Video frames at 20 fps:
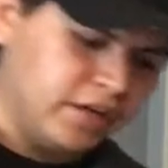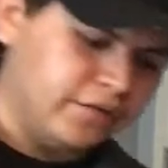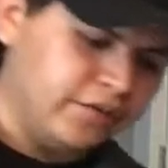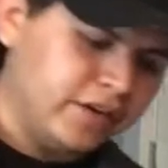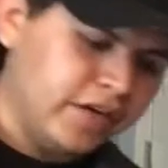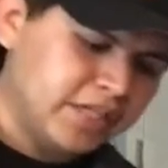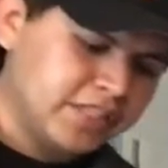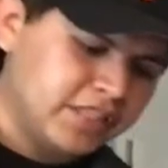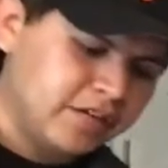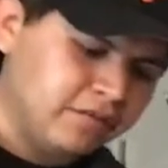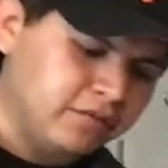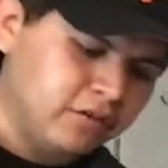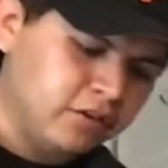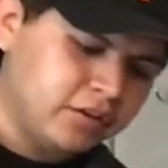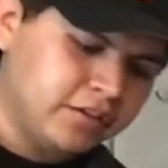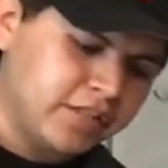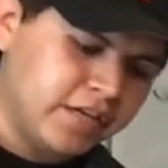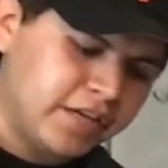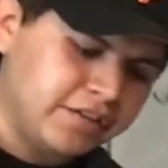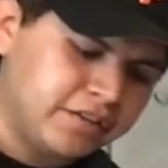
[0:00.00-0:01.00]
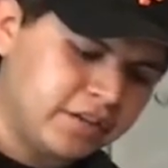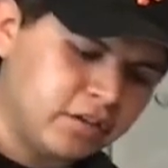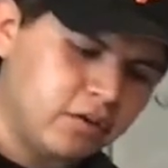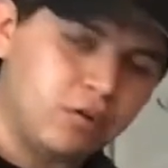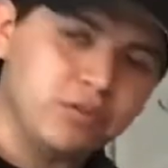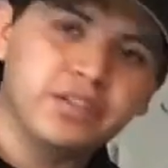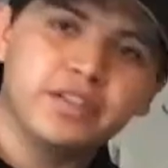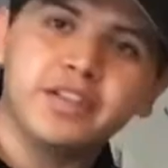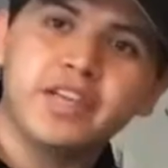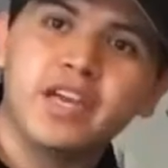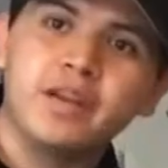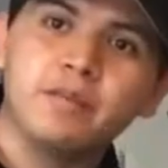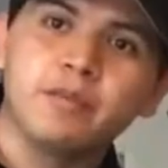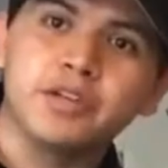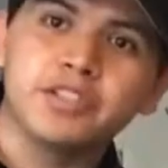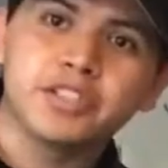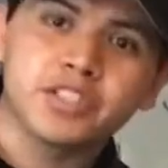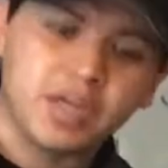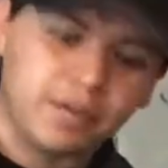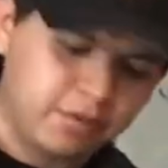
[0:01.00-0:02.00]
you guys have looked at the Golden Gate
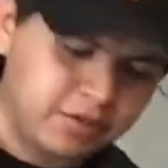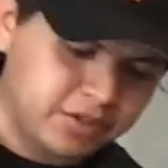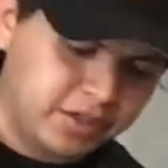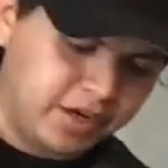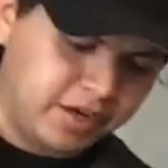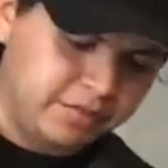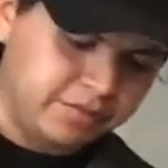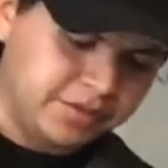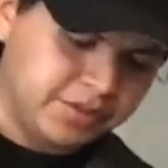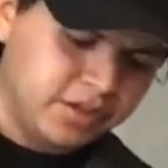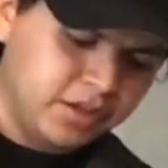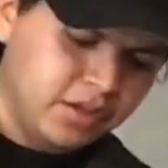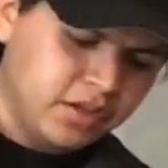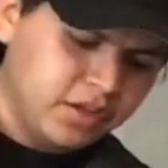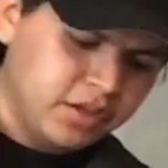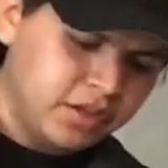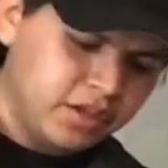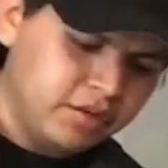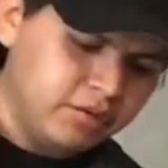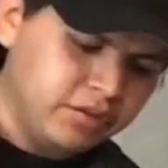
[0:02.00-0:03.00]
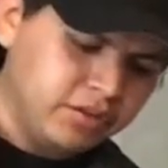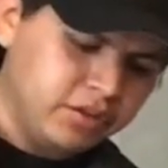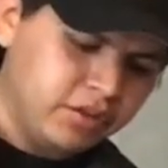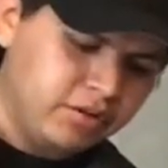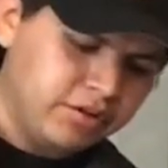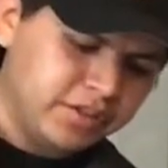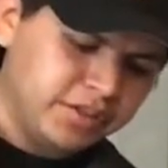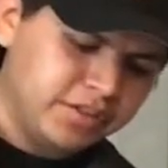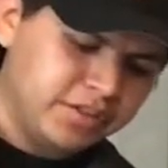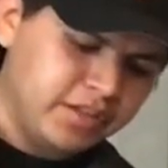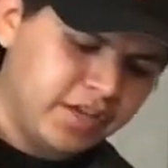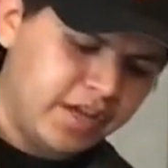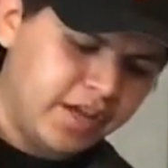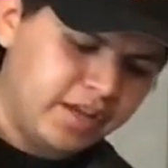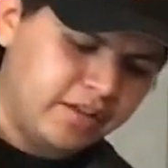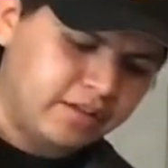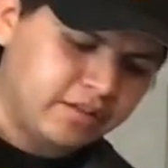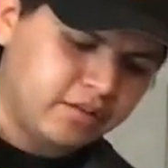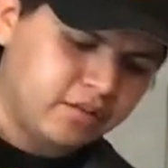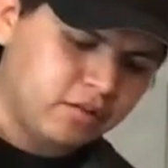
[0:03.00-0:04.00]
Bridge a couple times, you would notice
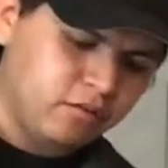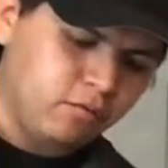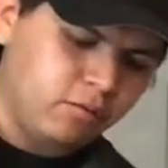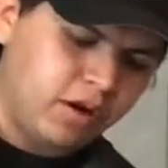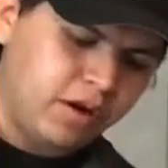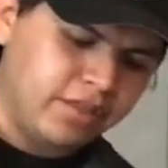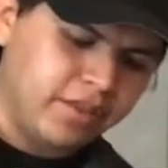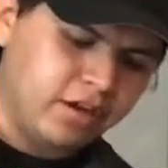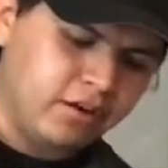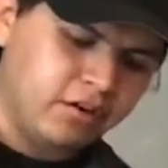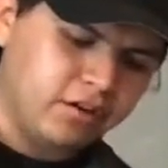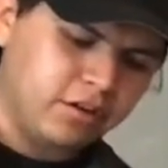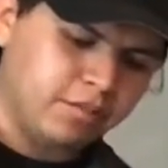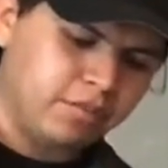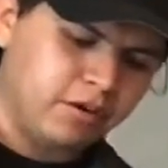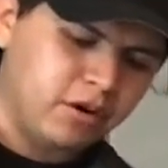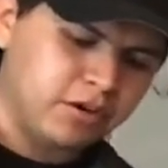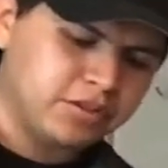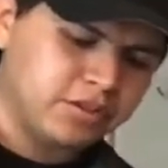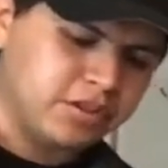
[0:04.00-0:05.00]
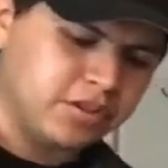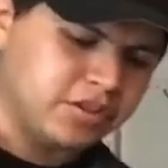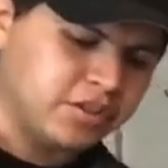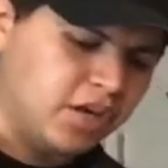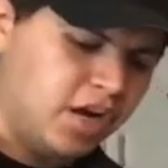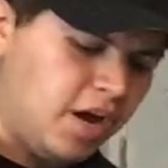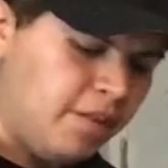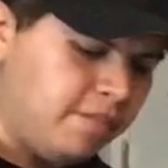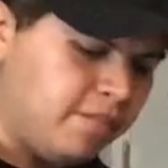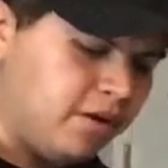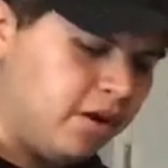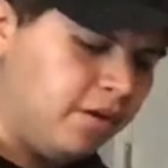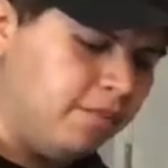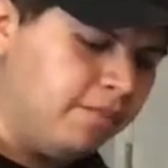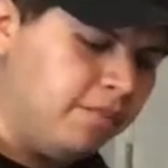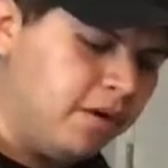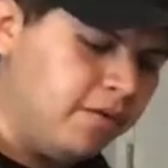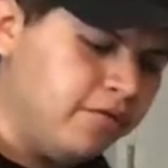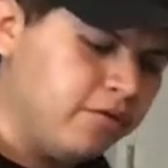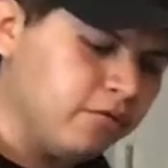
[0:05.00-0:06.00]
that while there are the parts on the top
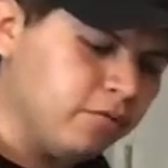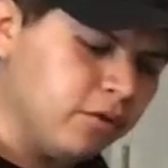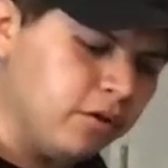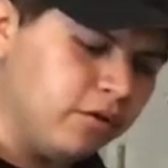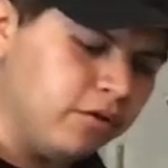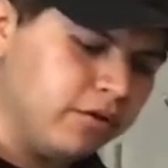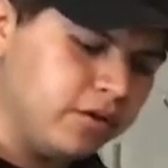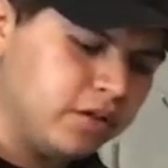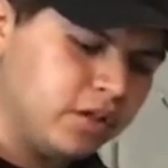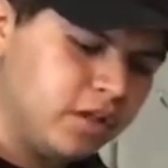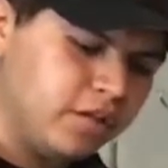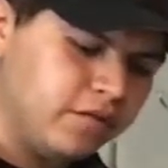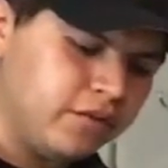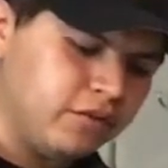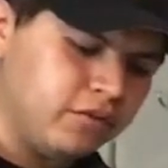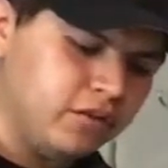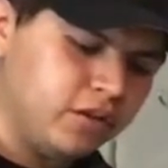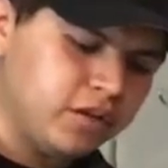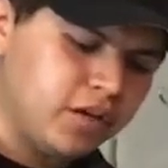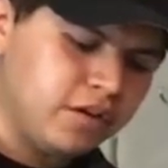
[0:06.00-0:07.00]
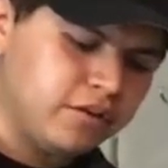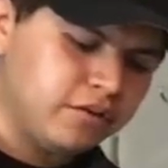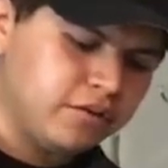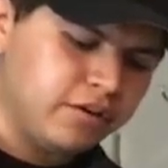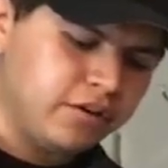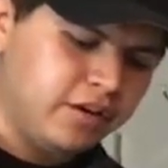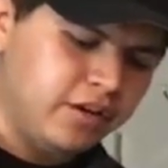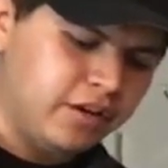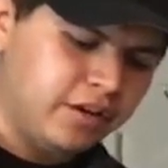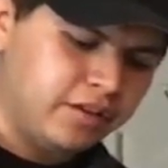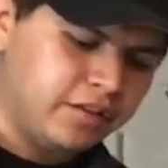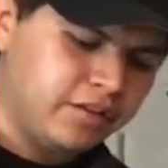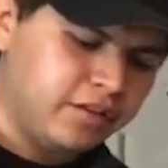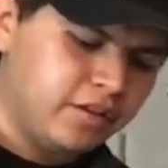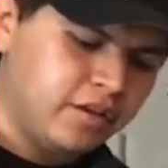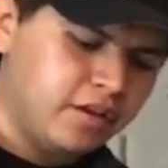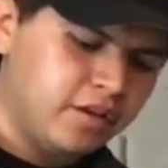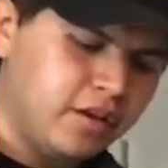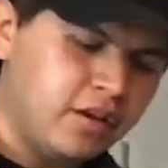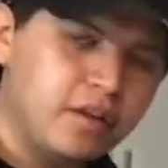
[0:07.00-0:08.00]
above the road, if you look underneath,
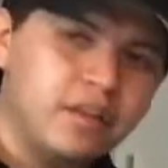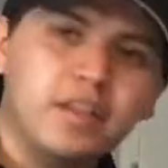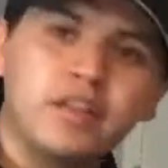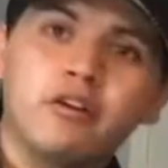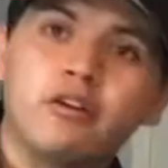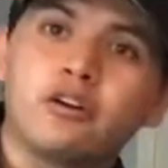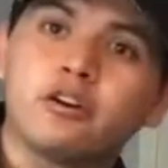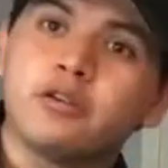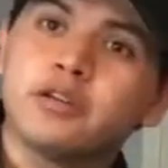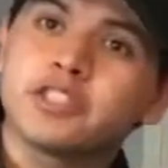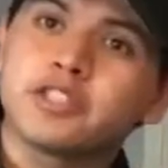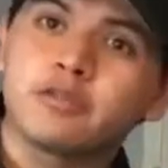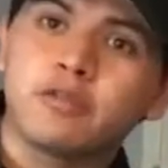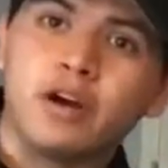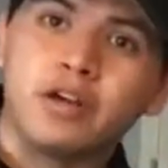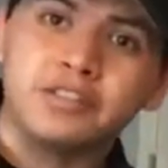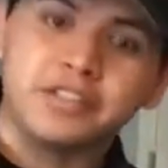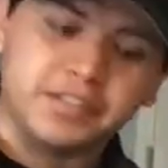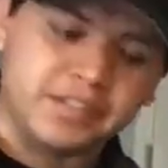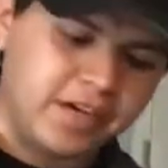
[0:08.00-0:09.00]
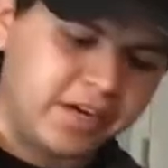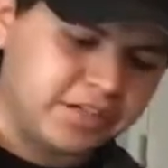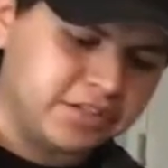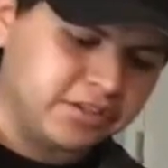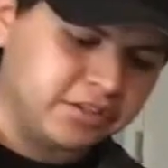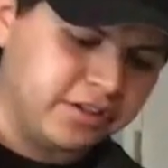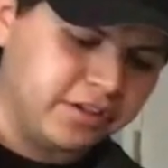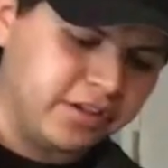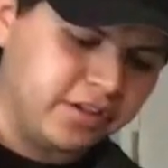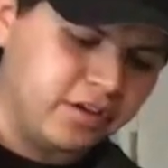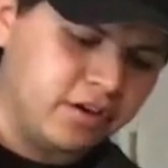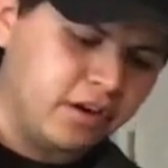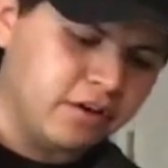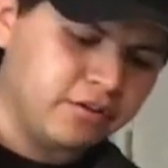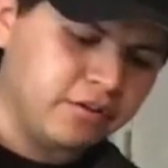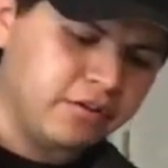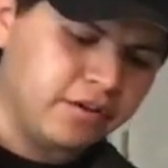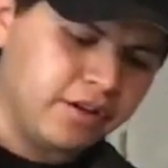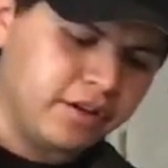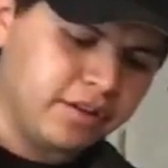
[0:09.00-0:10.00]
there are crisscrosses actually
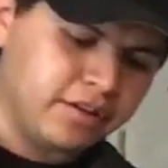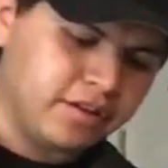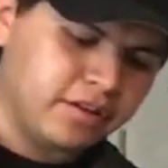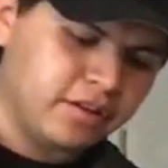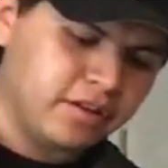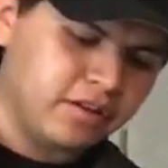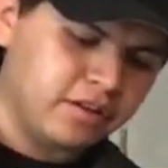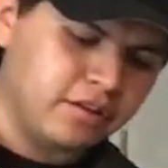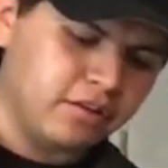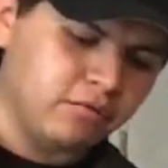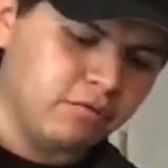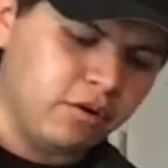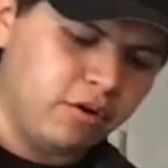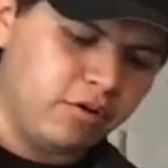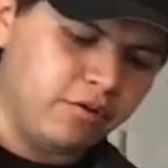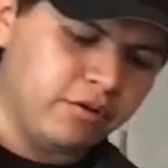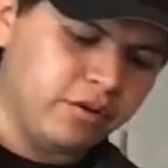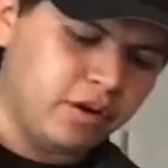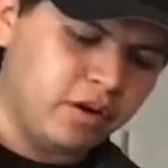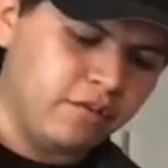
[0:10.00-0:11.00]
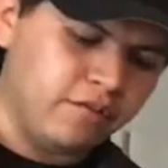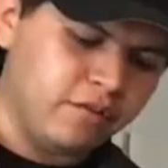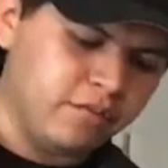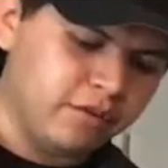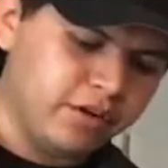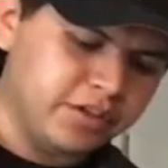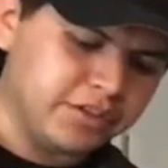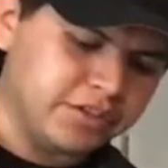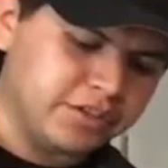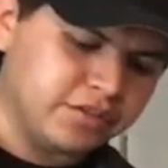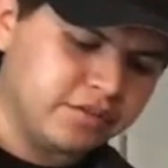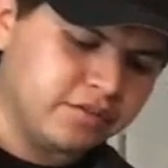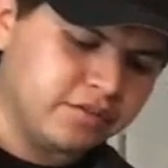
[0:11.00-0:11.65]
underneath the road of the bridge.